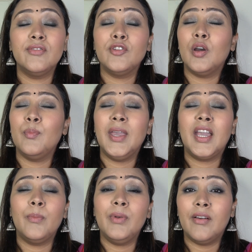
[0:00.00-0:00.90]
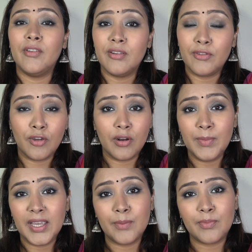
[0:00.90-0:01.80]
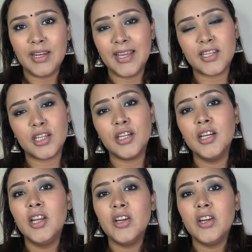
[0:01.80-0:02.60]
If you're a makeup lover, if you're a makeup collector,